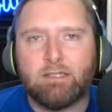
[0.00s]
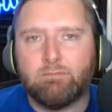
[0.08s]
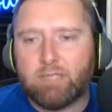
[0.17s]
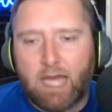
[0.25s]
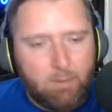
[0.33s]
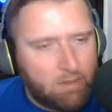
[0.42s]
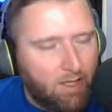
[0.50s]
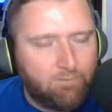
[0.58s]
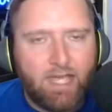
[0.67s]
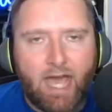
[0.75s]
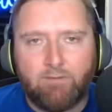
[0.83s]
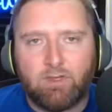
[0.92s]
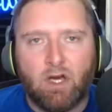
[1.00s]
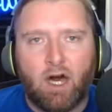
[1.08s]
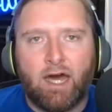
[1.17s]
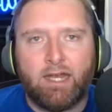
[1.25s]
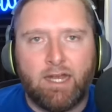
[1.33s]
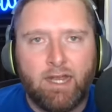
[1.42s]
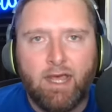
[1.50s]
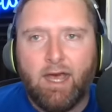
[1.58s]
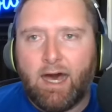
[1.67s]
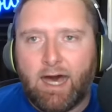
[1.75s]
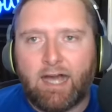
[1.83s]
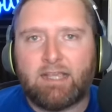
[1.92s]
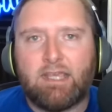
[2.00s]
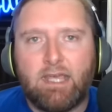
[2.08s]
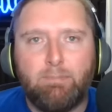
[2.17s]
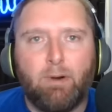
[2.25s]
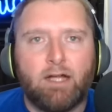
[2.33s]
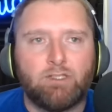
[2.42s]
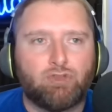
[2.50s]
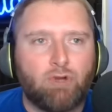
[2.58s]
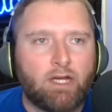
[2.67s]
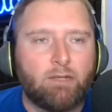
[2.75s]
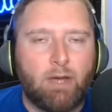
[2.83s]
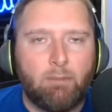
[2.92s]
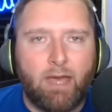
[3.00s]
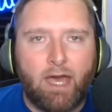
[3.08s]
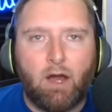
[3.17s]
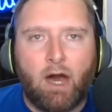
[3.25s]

sometime, I'd love to have you on, and keep on trucking, my man.